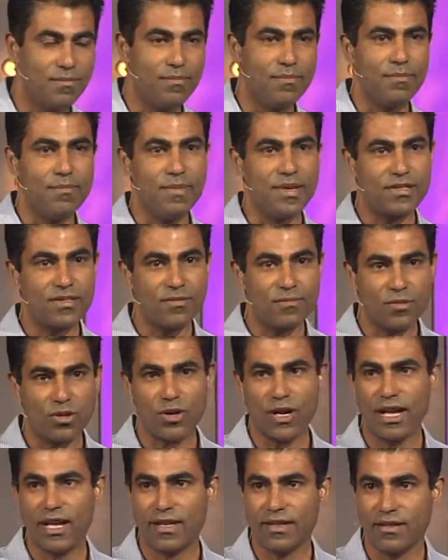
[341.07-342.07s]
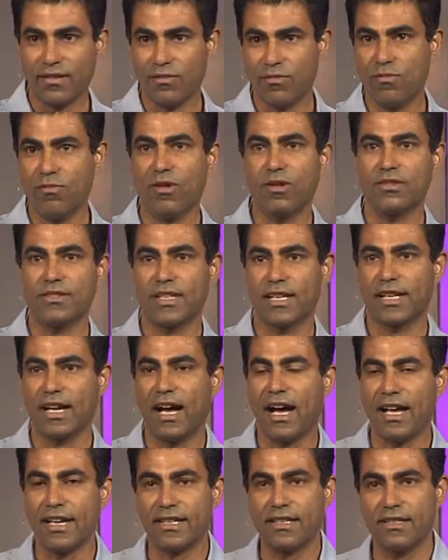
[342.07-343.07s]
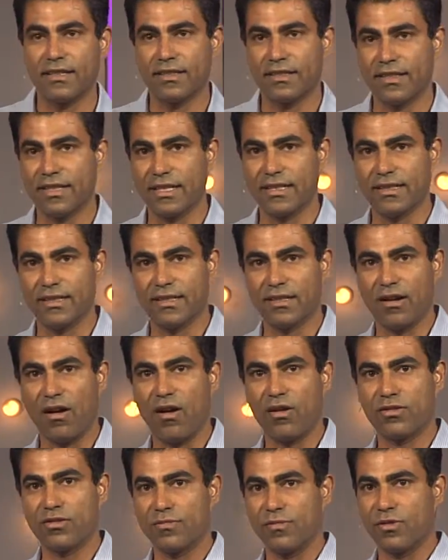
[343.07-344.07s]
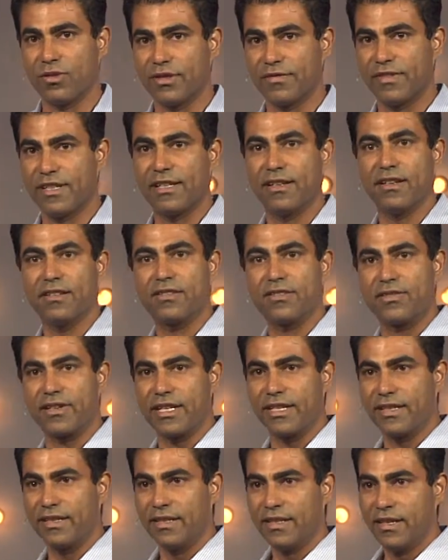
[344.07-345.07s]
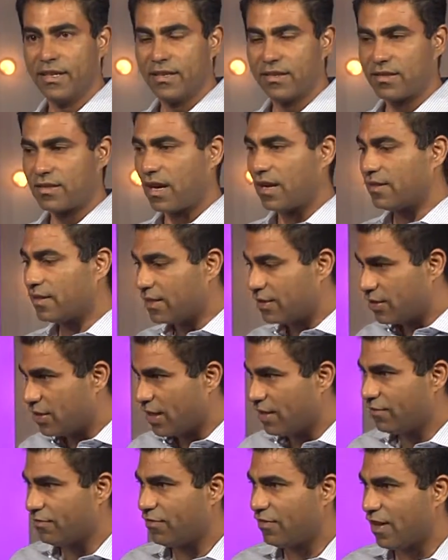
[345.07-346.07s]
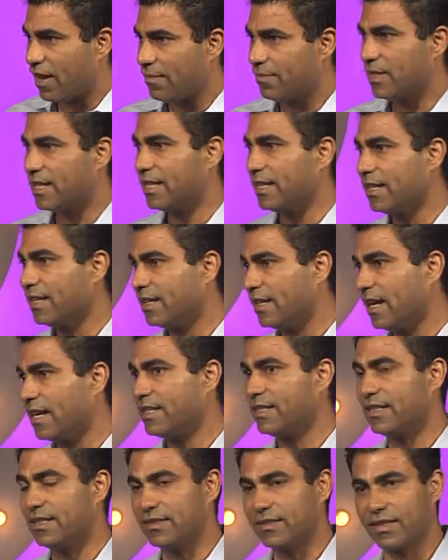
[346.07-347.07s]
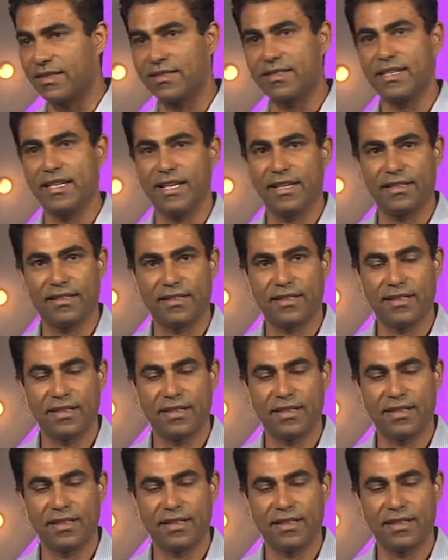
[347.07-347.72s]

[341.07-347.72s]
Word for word: Mr. Moran, who was an icon in the automotive industry, started JM Family in 1968.